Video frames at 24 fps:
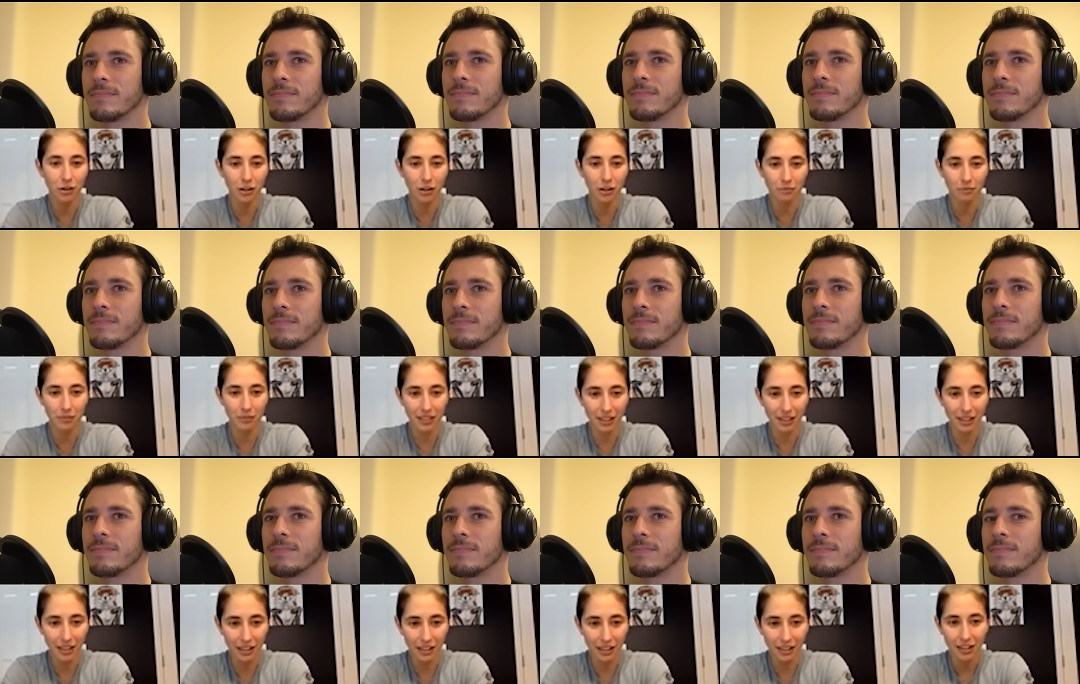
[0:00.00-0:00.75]
Speaker 1: Krav
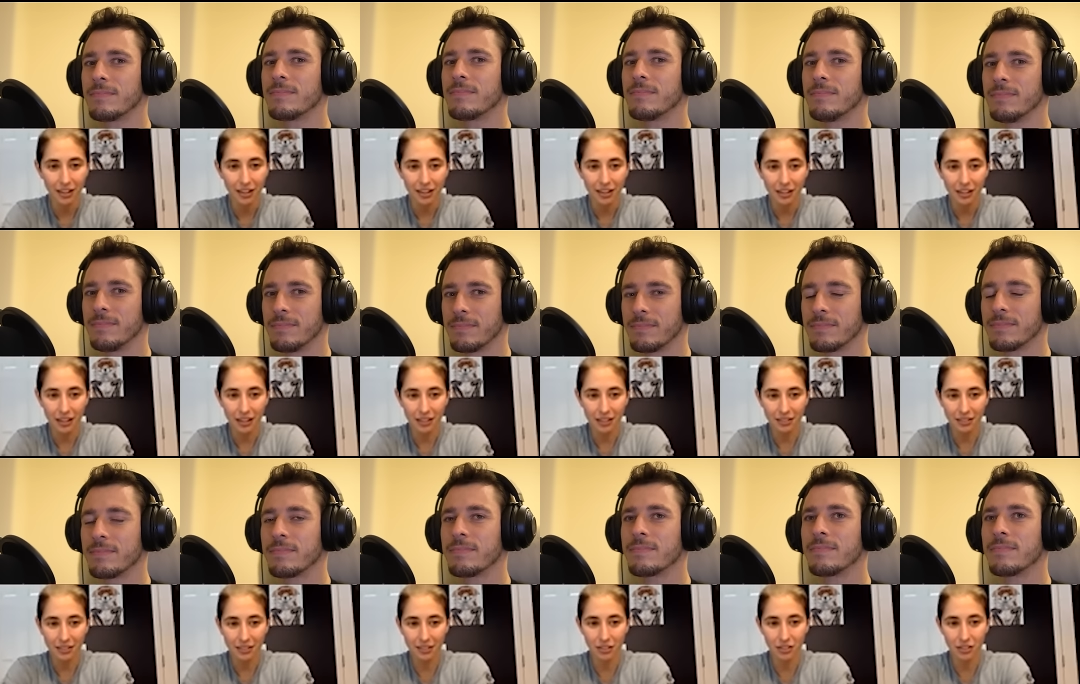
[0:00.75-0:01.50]
Maga got
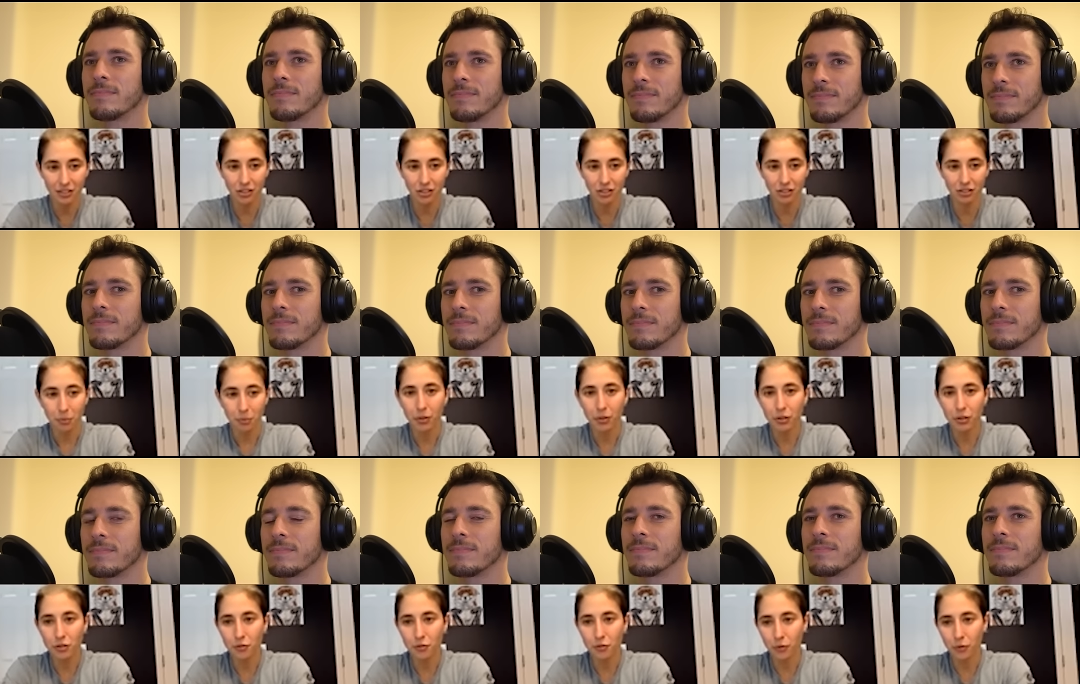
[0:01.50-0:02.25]
such a
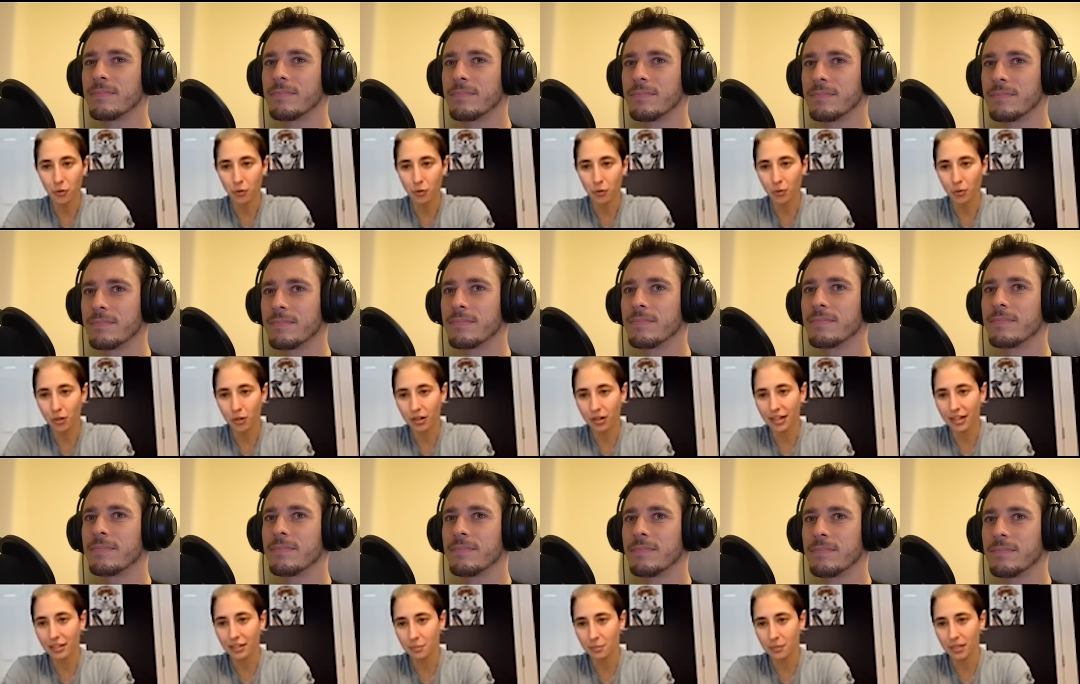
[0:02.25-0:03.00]
push forward
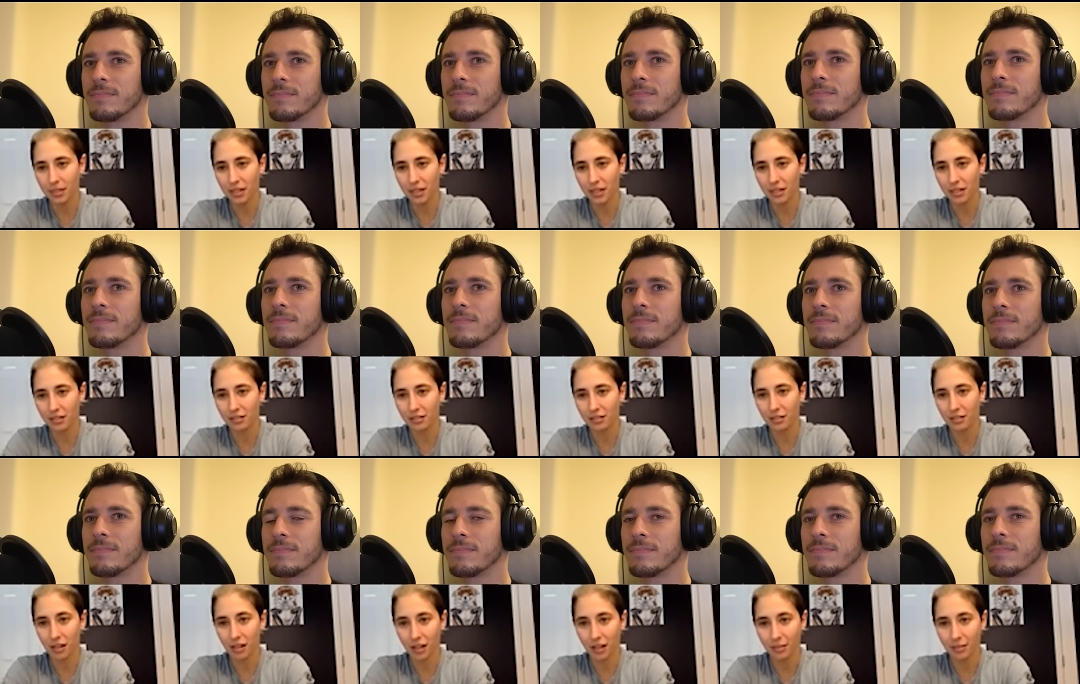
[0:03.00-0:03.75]
as as being
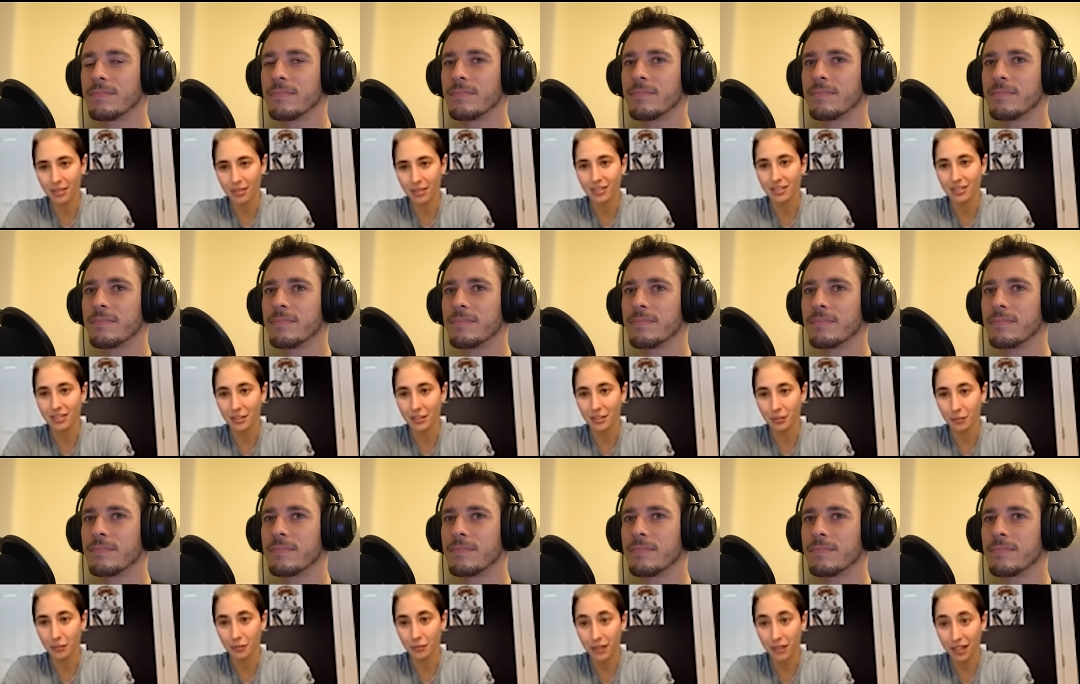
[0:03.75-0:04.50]
synonymous to self
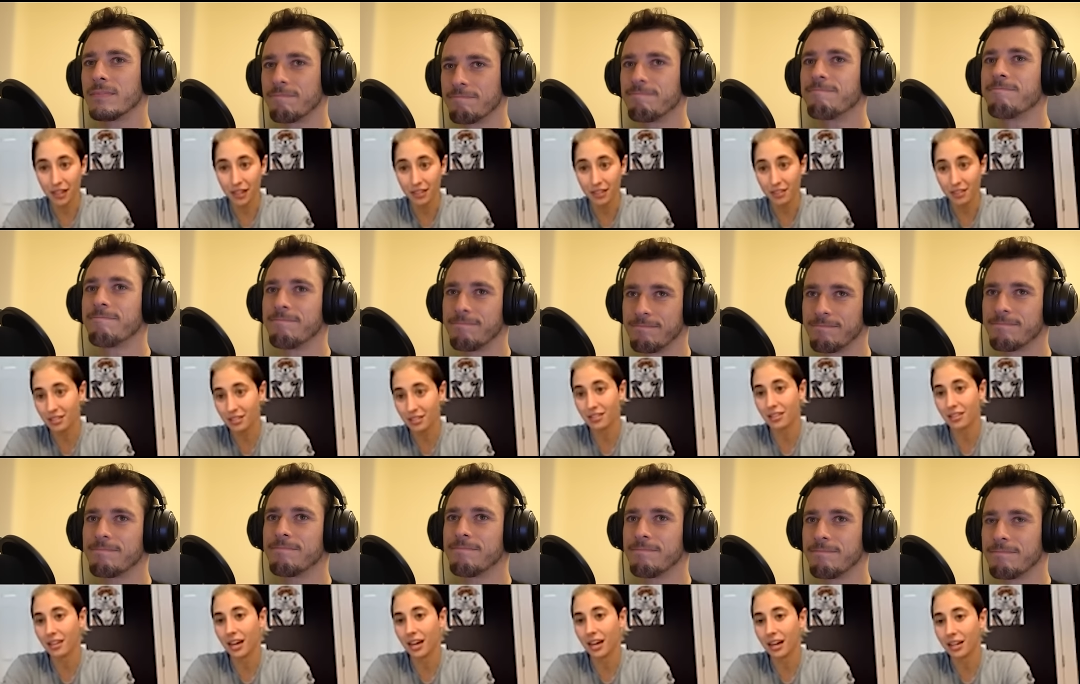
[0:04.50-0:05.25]
defense
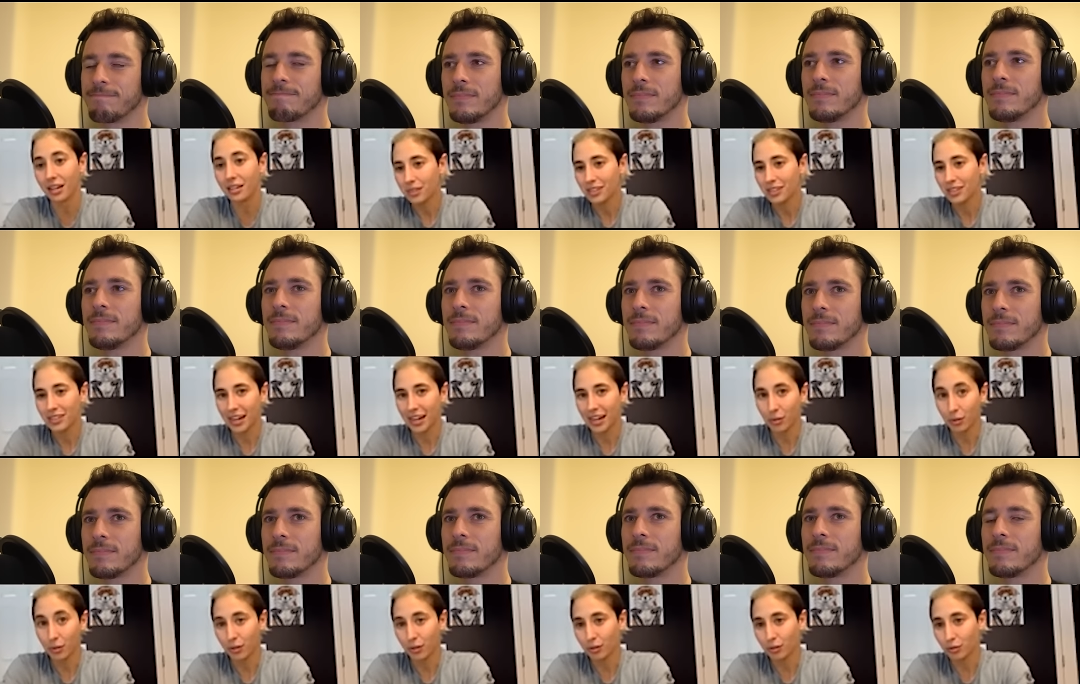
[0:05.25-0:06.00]
that
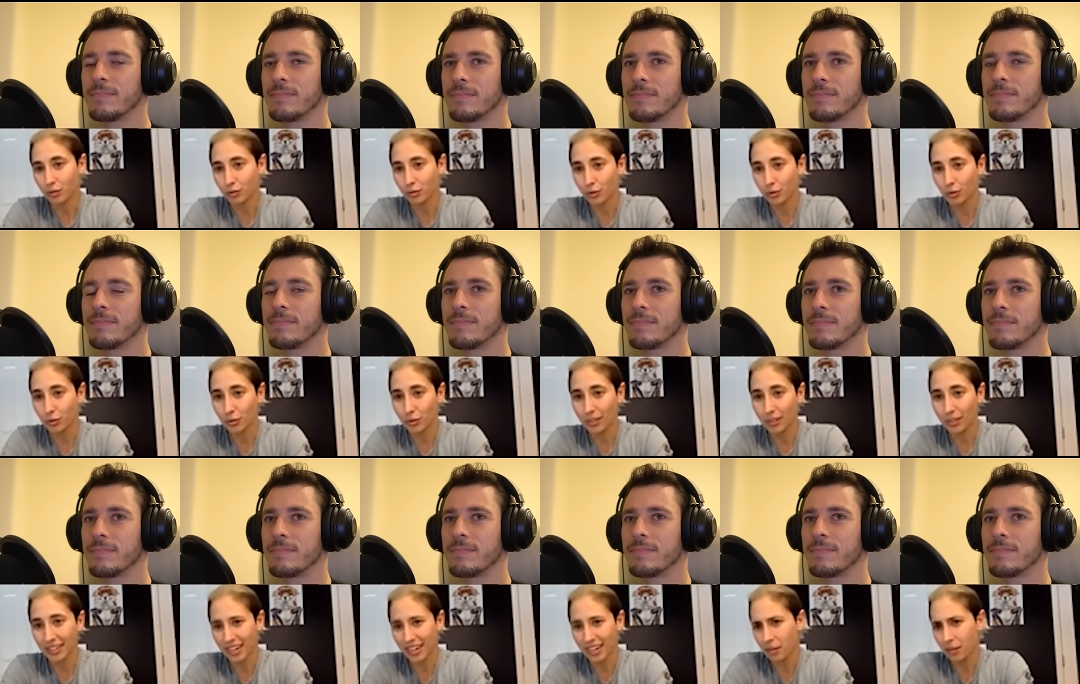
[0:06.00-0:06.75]
Taekwondo schools were
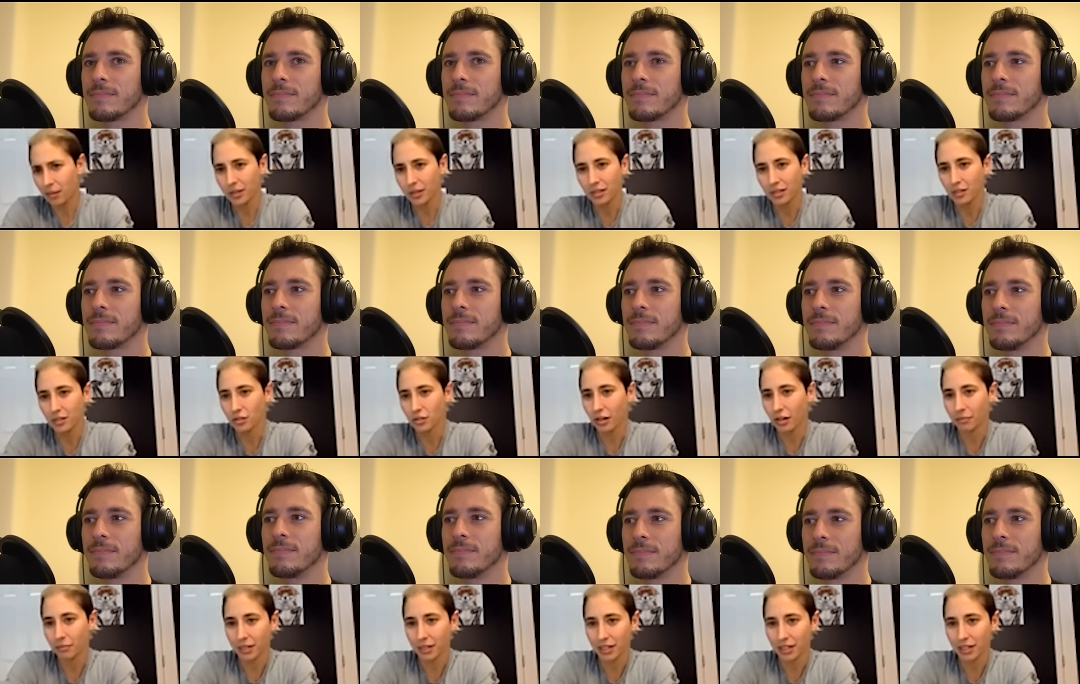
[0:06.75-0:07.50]
like, yeah, we teach
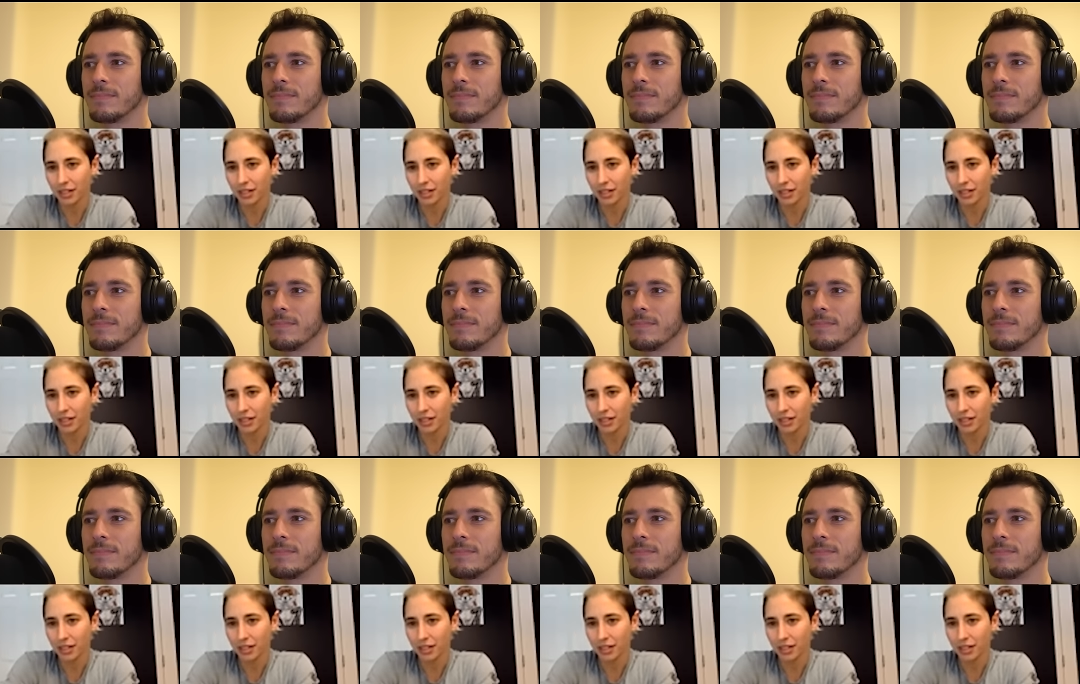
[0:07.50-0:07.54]
Krav Maga